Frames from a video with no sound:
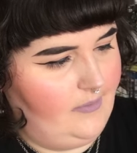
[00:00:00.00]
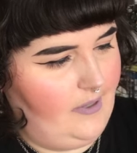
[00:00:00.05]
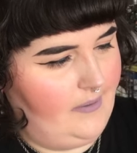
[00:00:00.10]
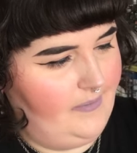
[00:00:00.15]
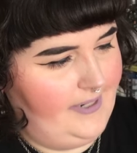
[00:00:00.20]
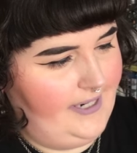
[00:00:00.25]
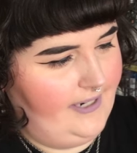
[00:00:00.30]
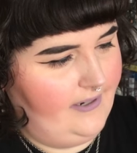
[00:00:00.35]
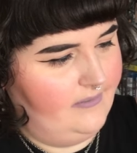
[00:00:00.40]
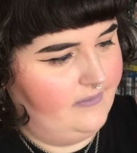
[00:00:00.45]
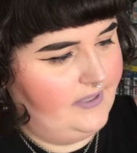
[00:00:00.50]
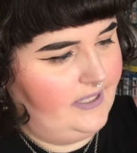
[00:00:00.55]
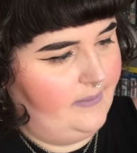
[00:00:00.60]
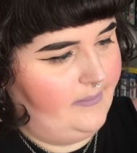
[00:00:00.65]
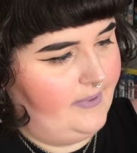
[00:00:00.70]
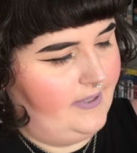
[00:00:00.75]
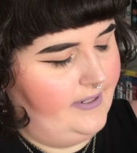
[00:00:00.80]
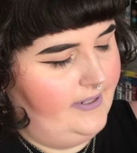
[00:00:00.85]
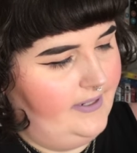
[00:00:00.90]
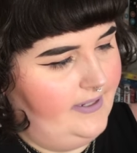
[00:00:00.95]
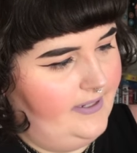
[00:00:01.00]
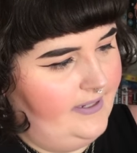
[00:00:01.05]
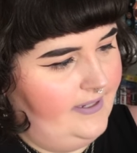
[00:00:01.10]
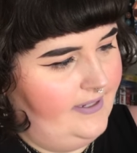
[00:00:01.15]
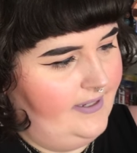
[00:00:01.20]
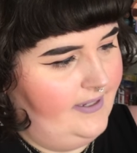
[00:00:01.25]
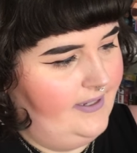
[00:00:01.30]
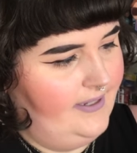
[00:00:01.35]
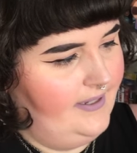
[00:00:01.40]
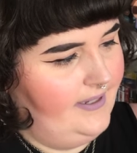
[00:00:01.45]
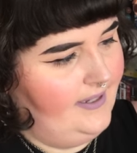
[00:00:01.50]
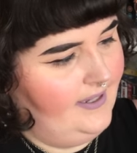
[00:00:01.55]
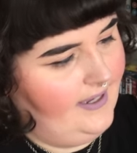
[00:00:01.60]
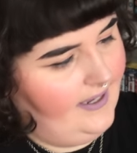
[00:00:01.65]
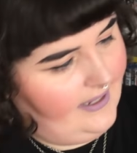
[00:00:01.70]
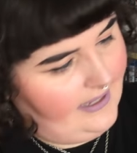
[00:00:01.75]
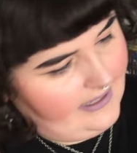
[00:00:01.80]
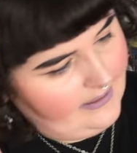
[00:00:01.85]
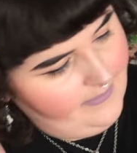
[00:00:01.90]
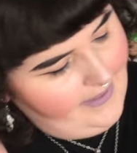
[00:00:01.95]
you'll probably hear him tipping
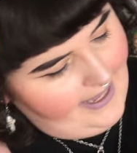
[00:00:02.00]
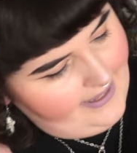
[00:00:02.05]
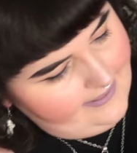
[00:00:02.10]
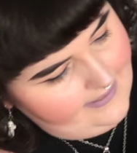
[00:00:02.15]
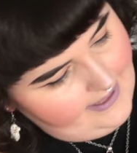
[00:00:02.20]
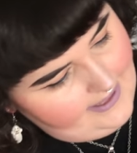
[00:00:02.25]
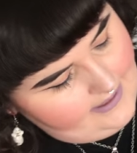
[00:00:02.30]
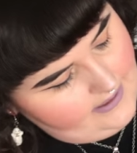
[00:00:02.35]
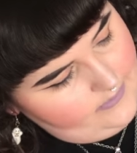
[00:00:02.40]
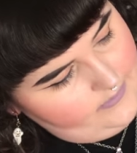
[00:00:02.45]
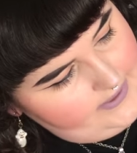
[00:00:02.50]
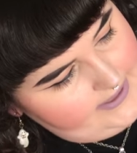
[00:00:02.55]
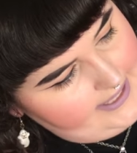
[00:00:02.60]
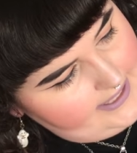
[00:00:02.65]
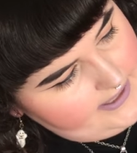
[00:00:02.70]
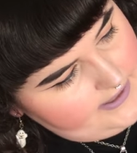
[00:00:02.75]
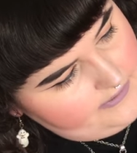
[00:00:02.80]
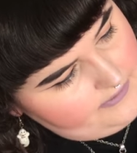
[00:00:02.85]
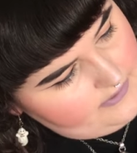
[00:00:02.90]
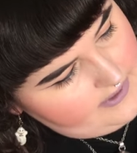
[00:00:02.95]
like a mad thing. But that's